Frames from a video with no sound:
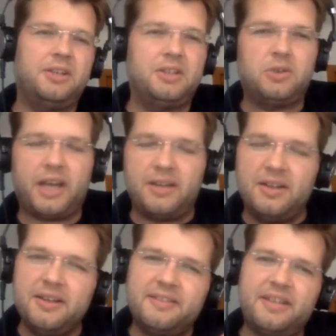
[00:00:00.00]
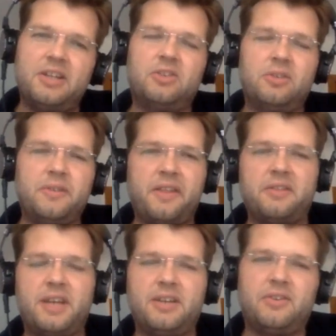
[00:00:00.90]
and you can send it to another
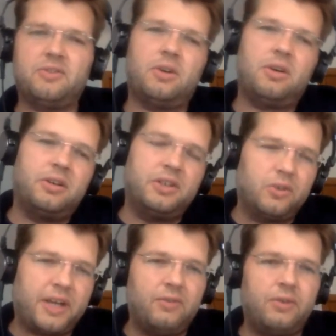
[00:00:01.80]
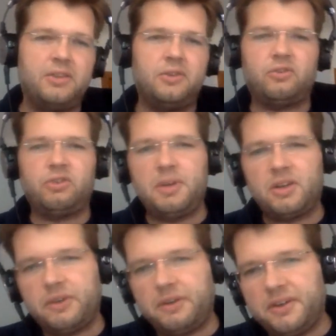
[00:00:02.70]
data store. You can run your streaming
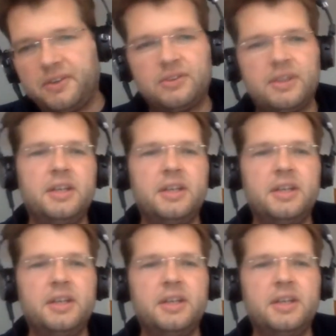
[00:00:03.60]
queries.